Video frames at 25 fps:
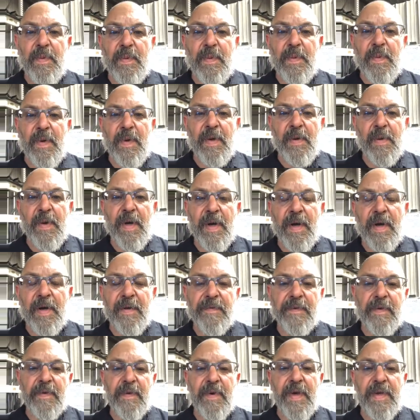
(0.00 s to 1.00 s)
we went
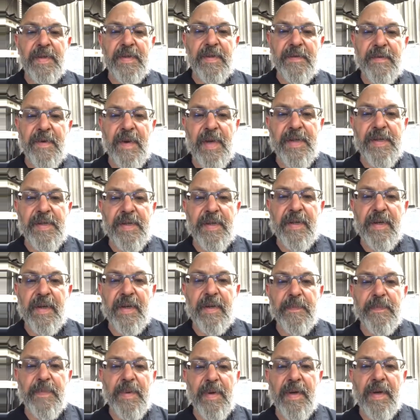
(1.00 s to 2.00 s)
off the reservation
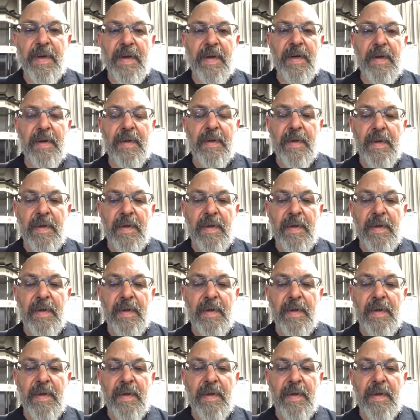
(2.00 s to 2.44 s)
and put a